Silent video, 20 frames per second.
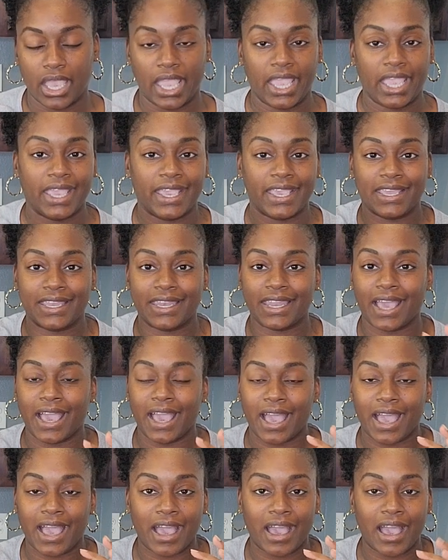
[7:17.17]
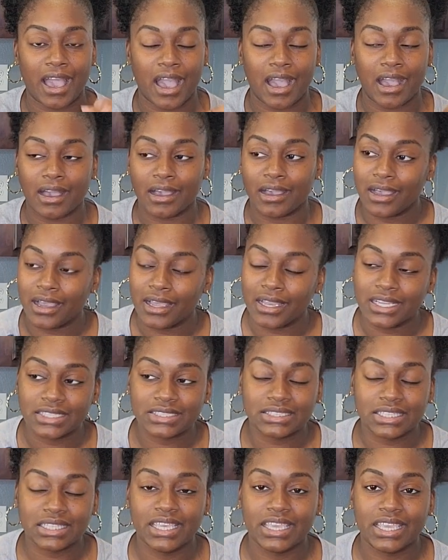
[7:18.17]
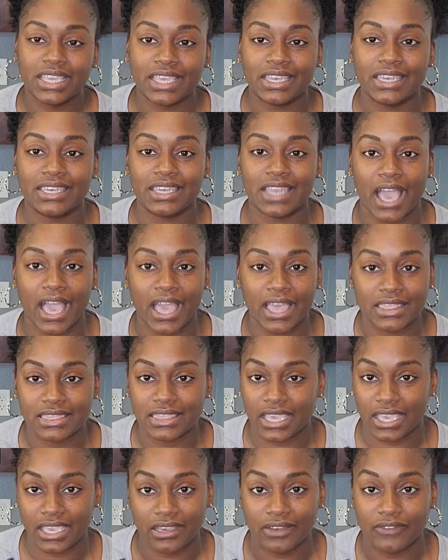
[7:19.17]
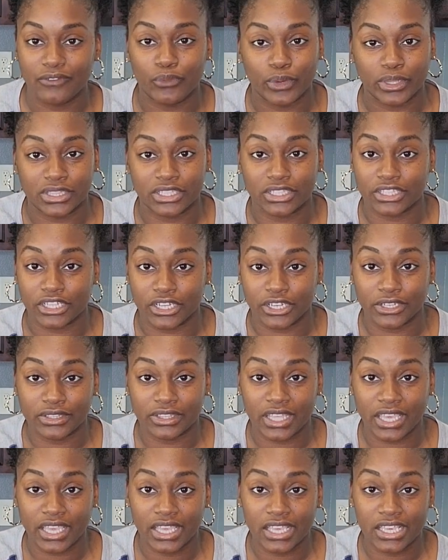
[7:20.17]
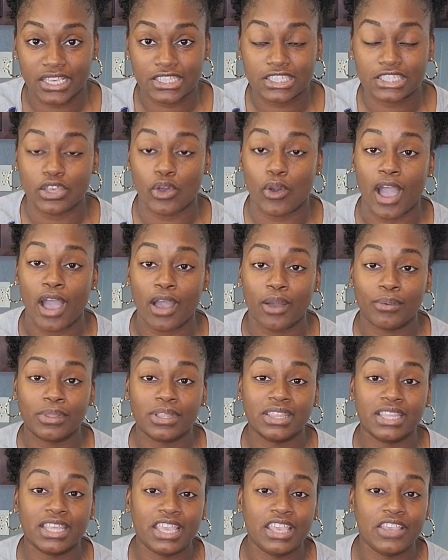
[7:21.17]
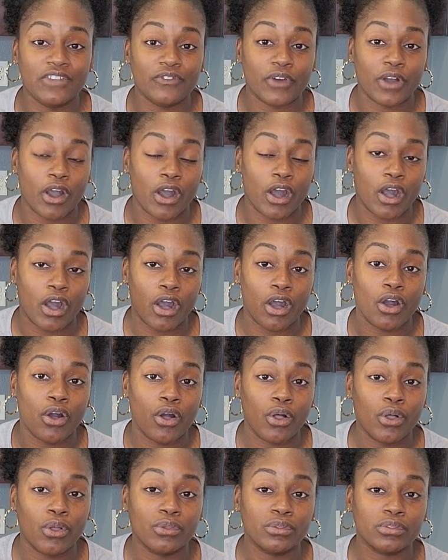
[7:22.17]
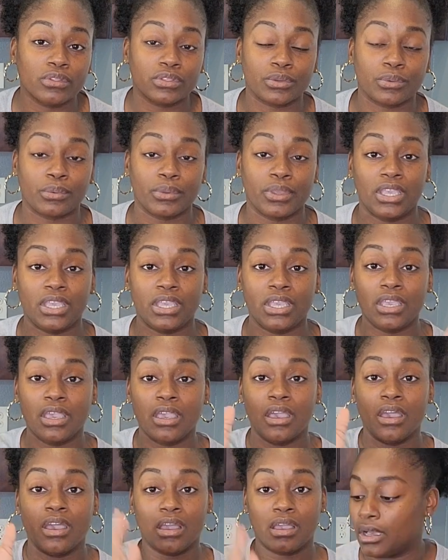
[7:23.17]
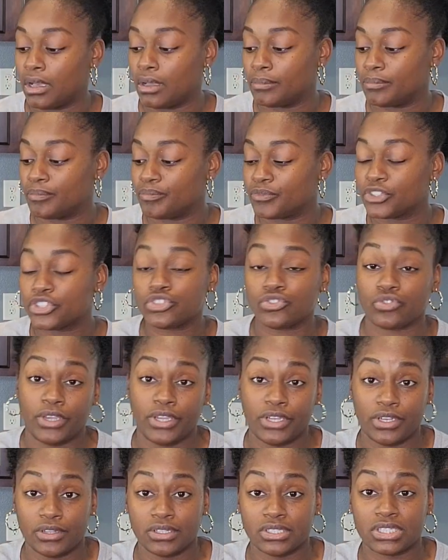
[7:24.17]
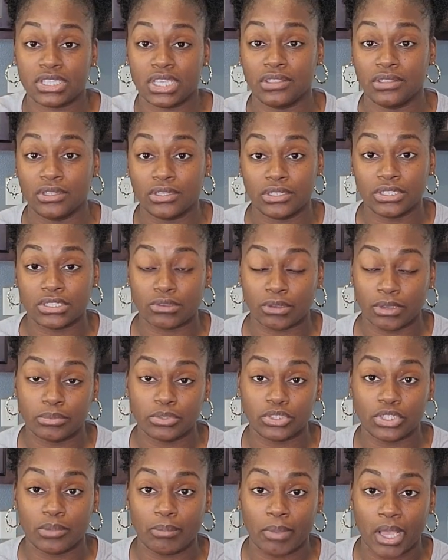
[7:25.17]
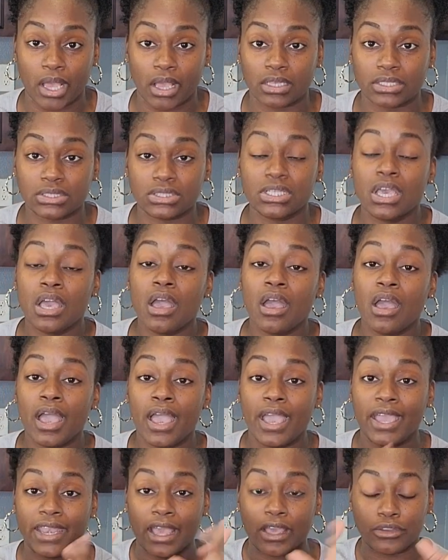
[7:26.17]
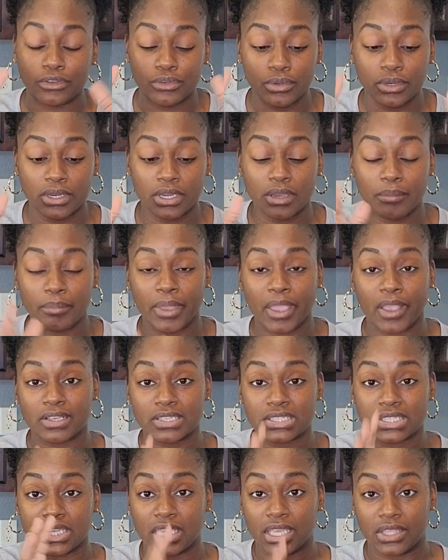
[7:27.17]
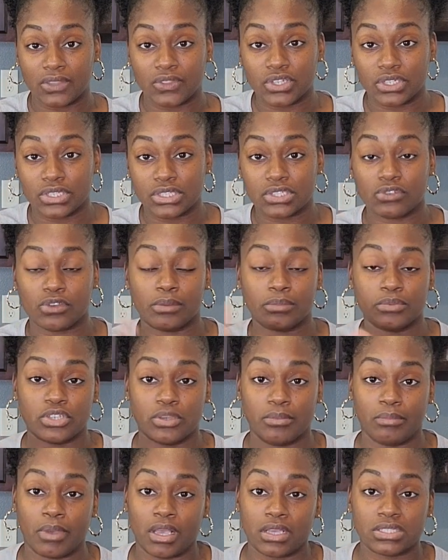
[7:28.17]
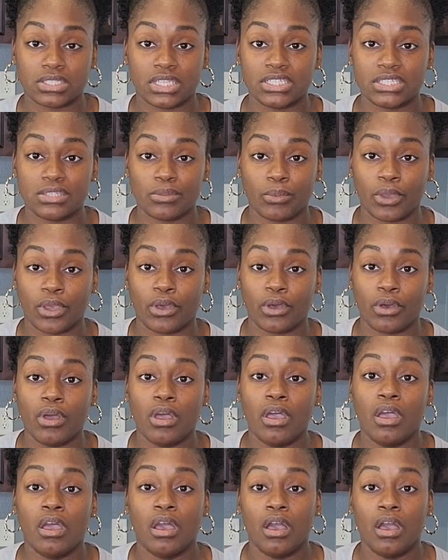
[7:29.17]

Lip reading: and I honestly cannot think of what the third thing is, so I will leave all 3 strainers in the description box, and I'll do a comparison in the description box as well.